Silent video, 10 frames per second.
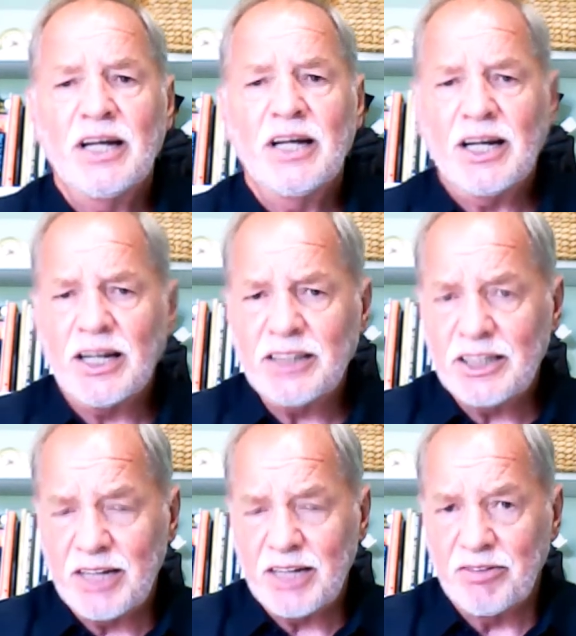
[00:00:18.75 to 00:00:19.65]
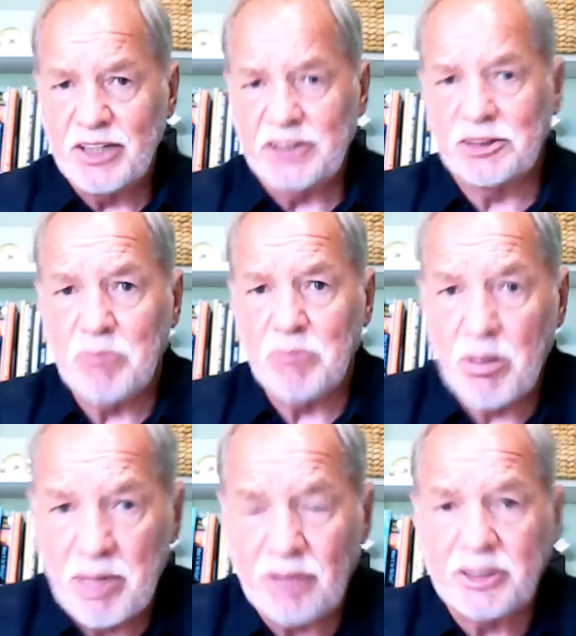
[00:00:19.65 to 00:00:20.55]
I got that definition by
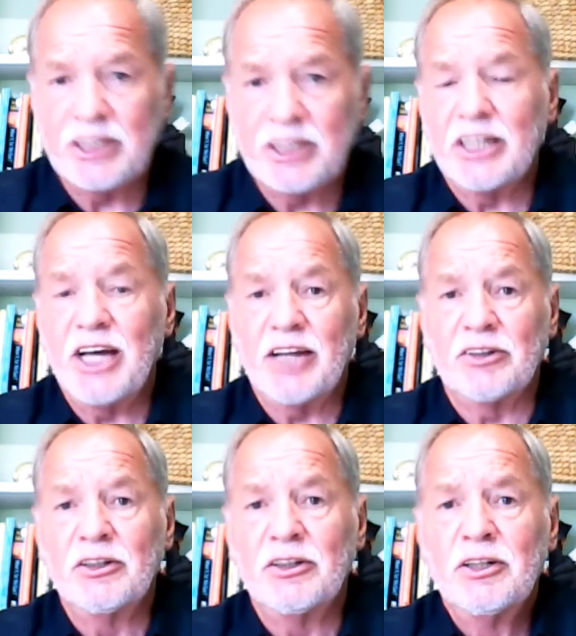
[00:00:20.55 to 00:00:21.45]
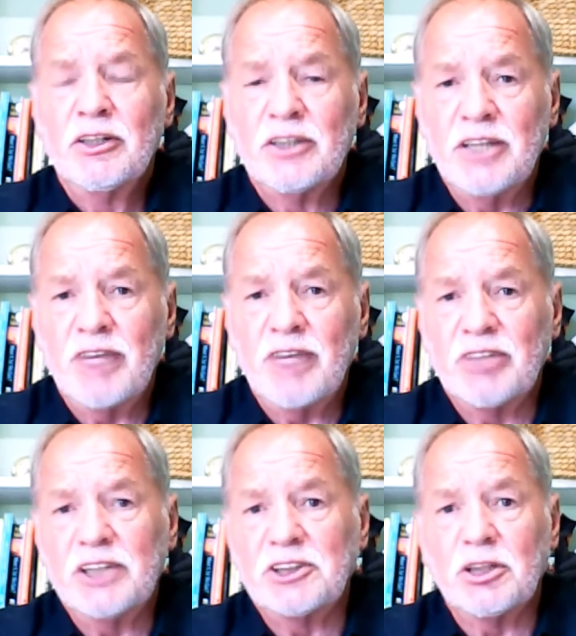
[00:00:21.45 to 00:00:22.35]
melding together the
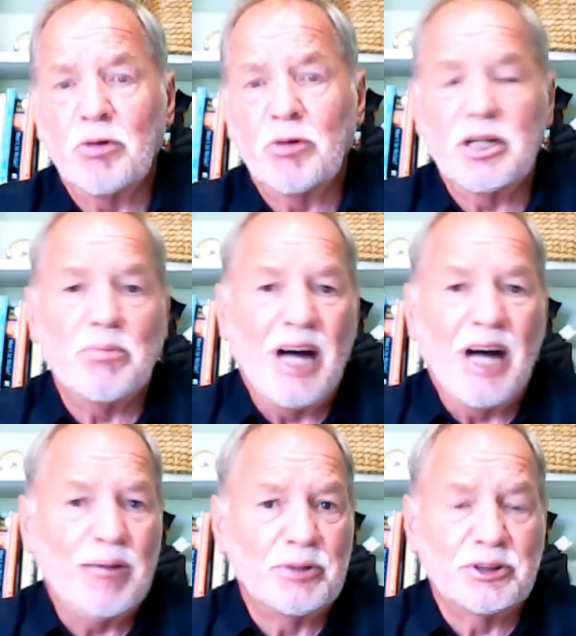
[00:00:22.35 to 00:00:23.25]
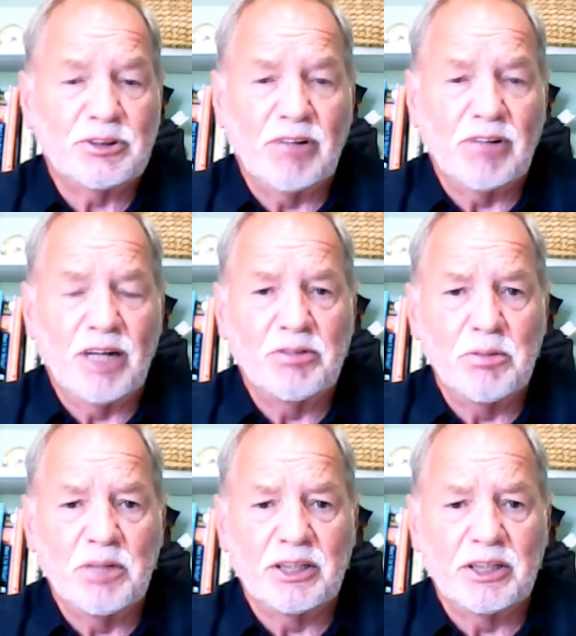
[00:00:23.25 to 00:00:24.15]
definition of the way the Bible describes
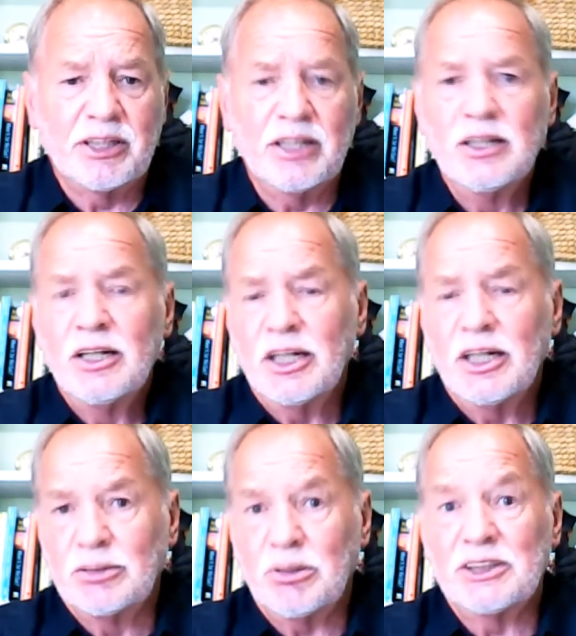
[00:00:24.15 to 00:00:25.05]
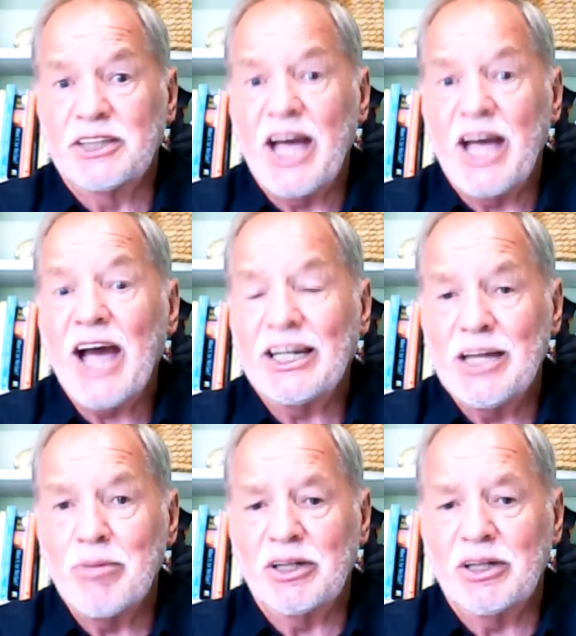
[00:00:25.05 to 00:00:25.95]
humility, as well as the
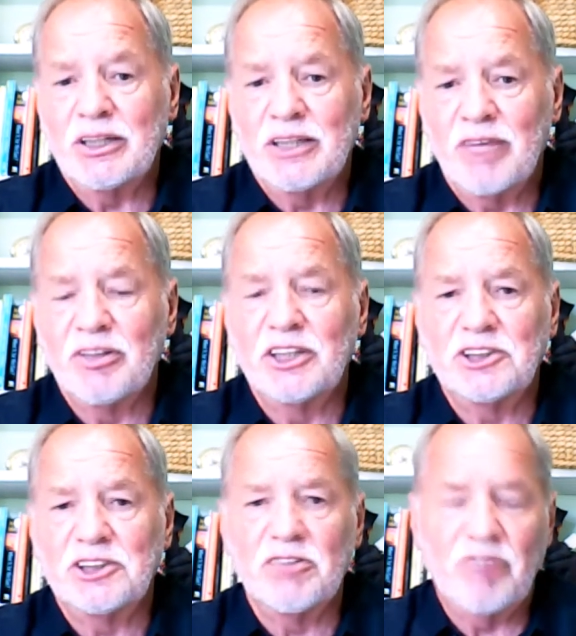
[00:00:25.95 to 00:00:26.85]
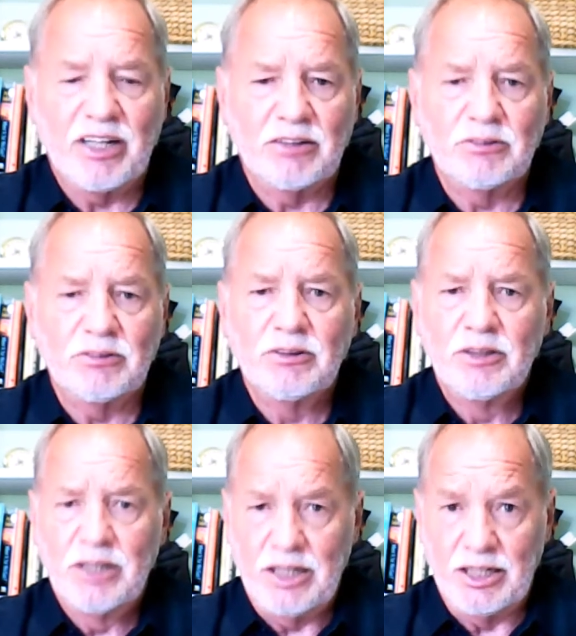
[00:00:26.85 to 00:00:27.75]
academic definition found
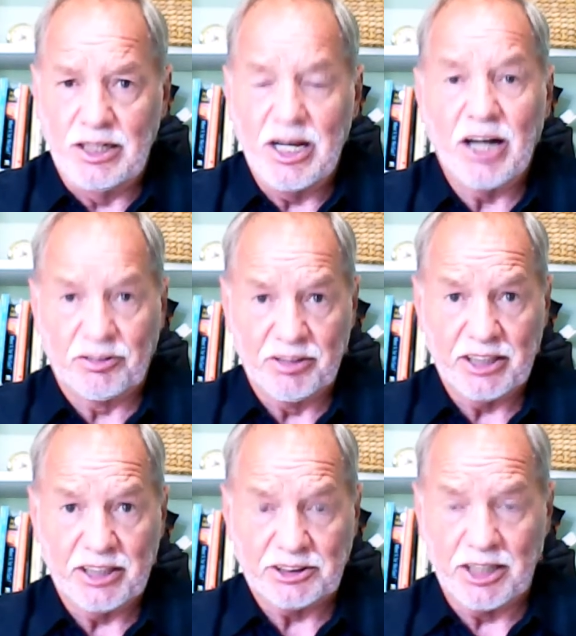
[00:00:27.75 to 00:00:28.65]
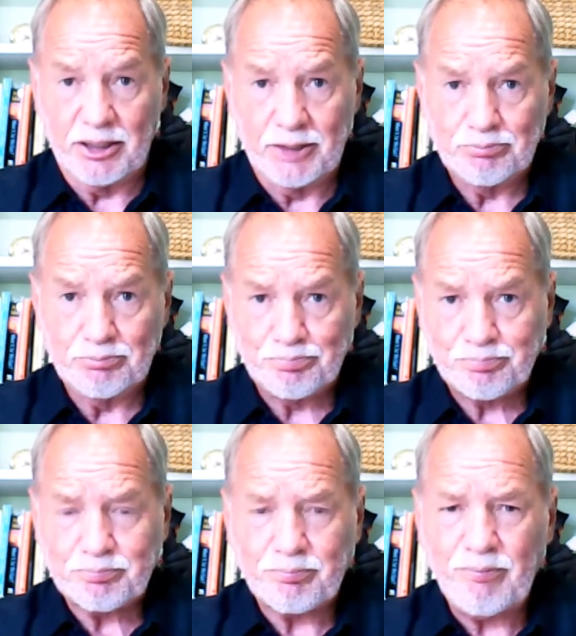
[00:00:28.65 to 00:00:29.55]
in the Oxford Dictionary.
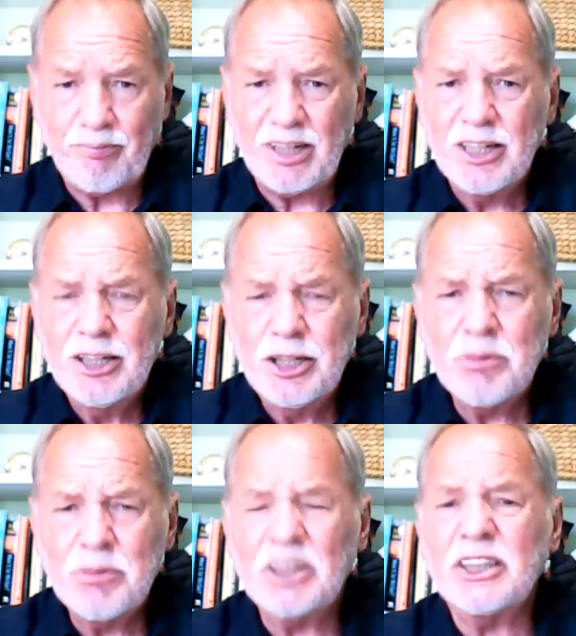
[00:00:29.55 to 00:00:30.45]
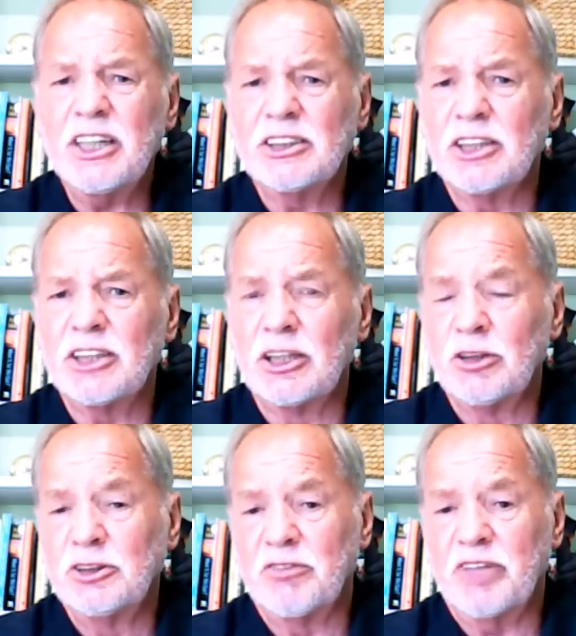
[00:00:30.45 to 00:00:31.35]
Humility is an
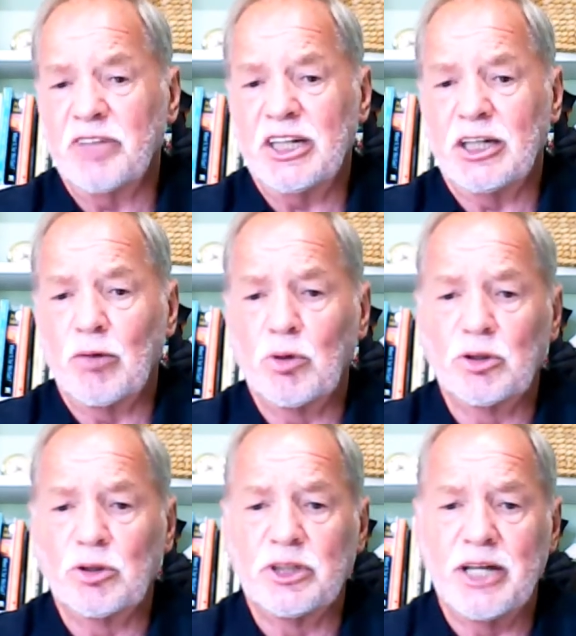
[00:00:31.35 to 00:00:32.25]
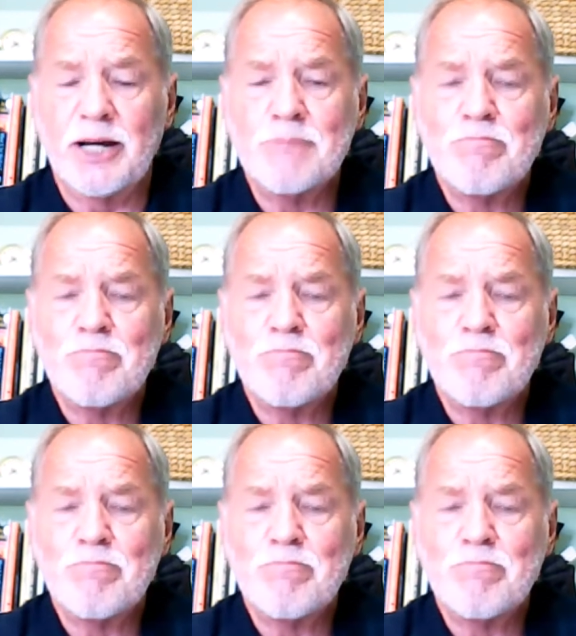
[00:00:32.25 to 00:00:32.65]
elusive thing in our world today.